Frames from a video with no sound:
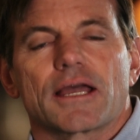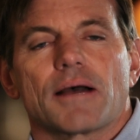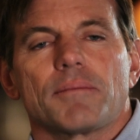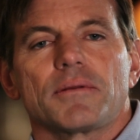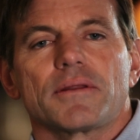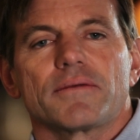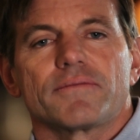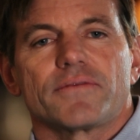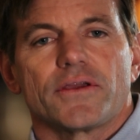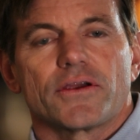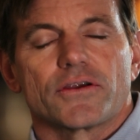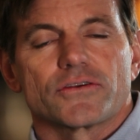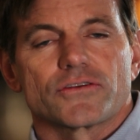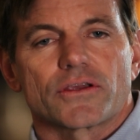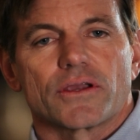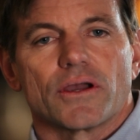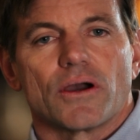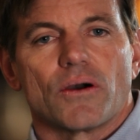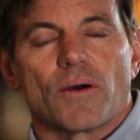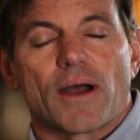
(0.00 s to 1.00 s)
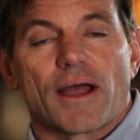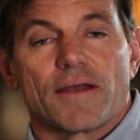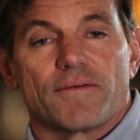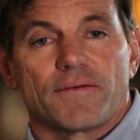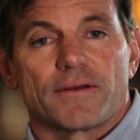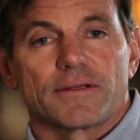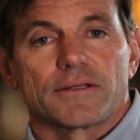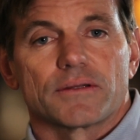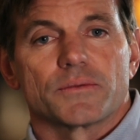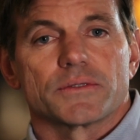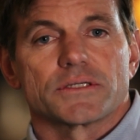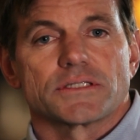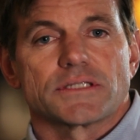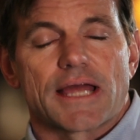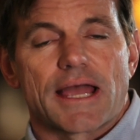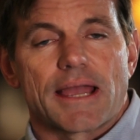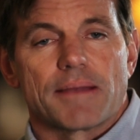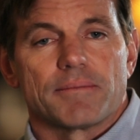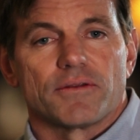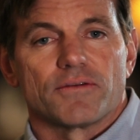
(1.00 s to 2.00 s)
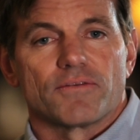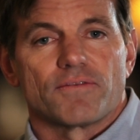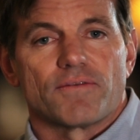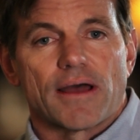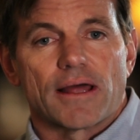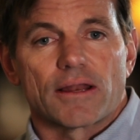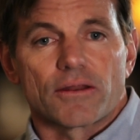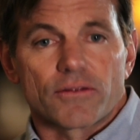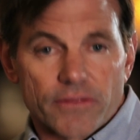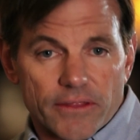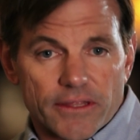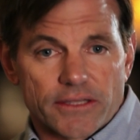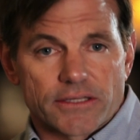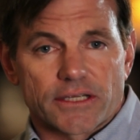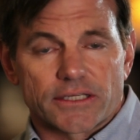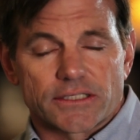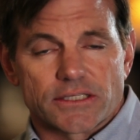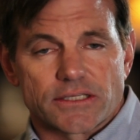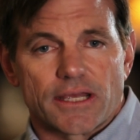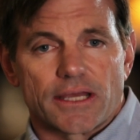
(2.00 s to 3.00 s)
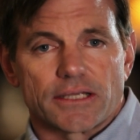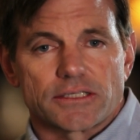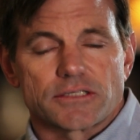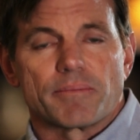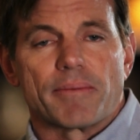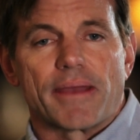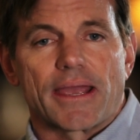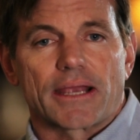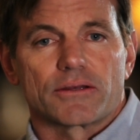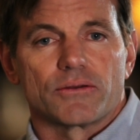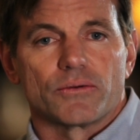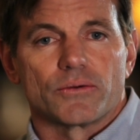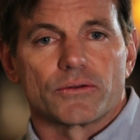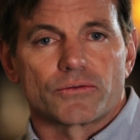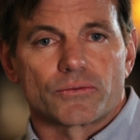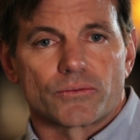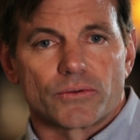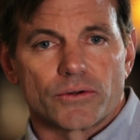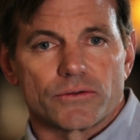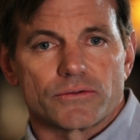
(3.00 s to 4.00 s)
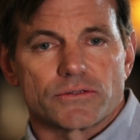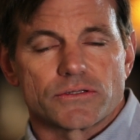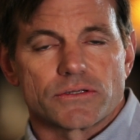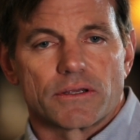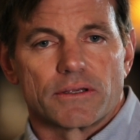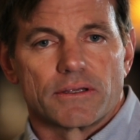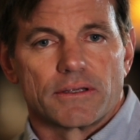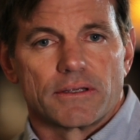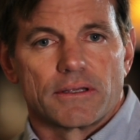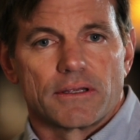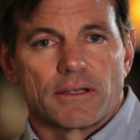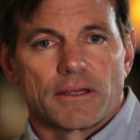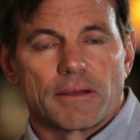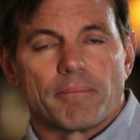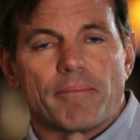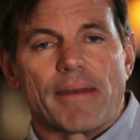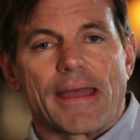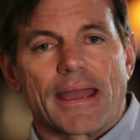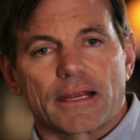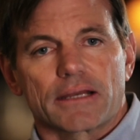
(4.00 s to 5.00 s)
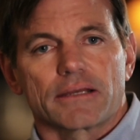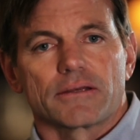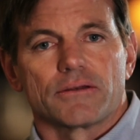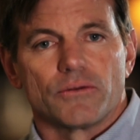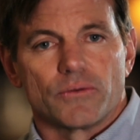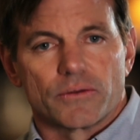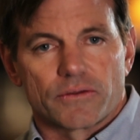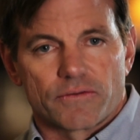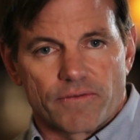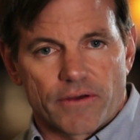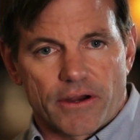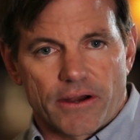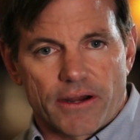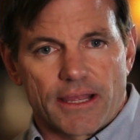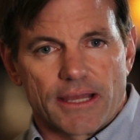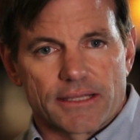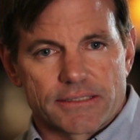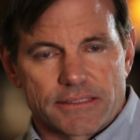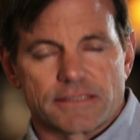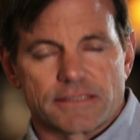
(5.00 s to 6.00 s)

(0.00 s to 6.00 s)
couple of years ago, I felt it was time to follow this success back to its roots, back to its very